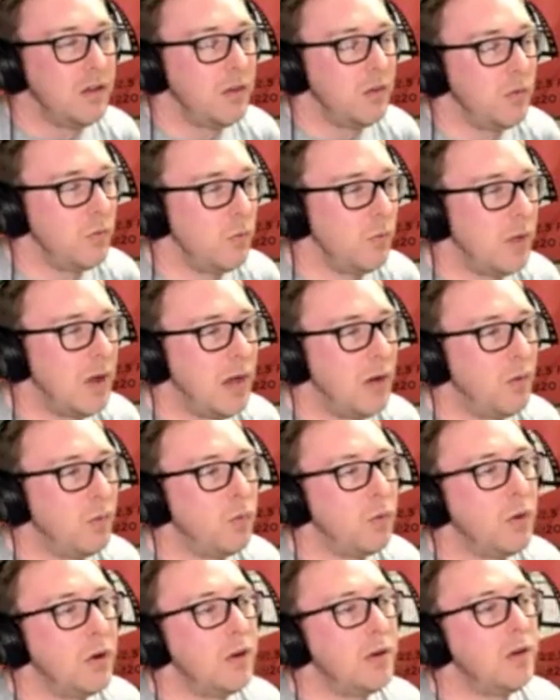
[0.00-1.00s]
Wow,
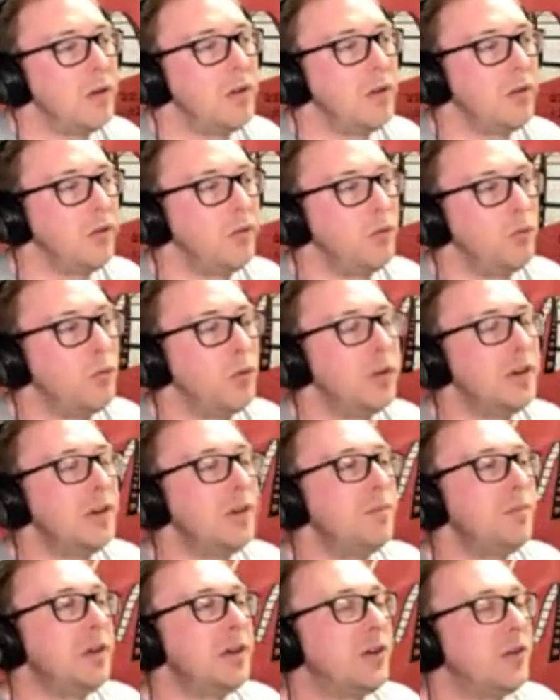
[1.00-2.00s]
wouldn't
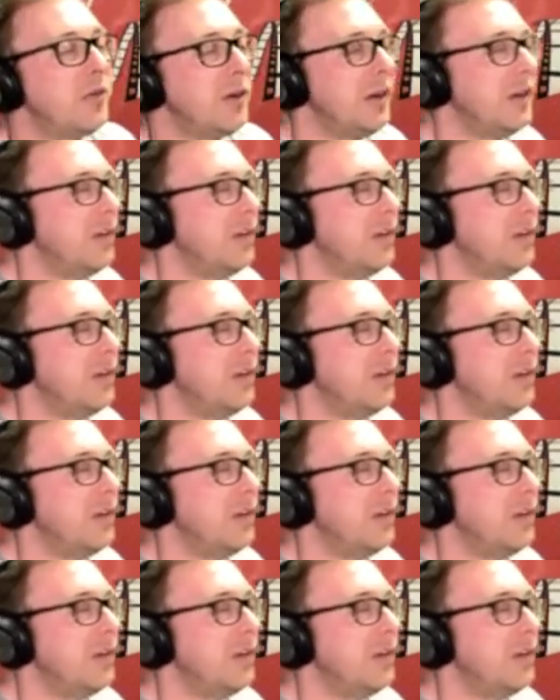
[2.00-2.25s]
it be great